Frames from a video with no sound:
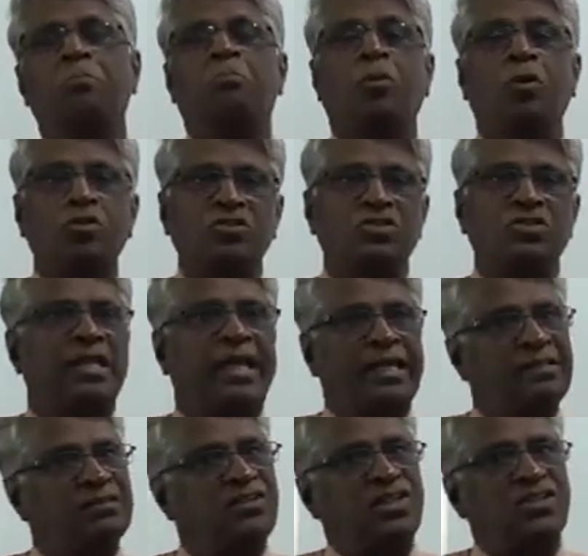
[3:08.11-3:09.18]
posts
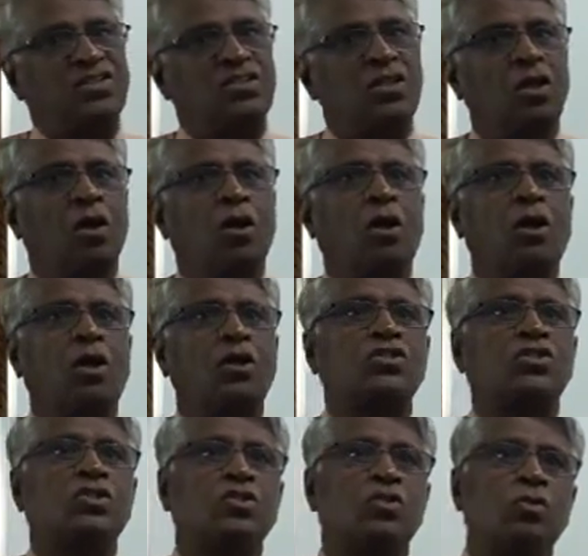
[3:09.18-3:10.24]
like this are
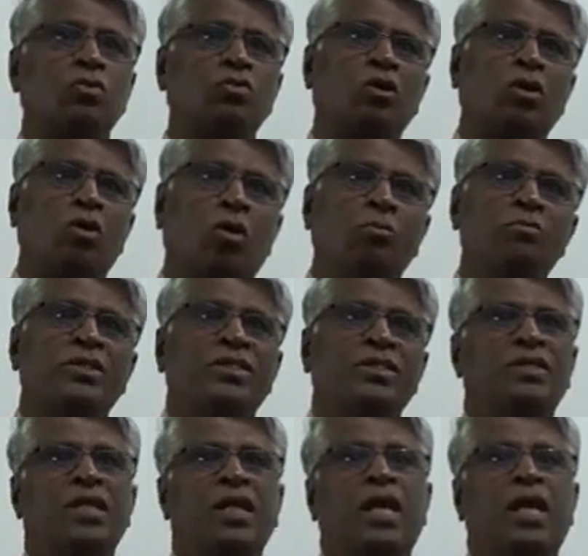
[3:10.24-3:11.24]
so common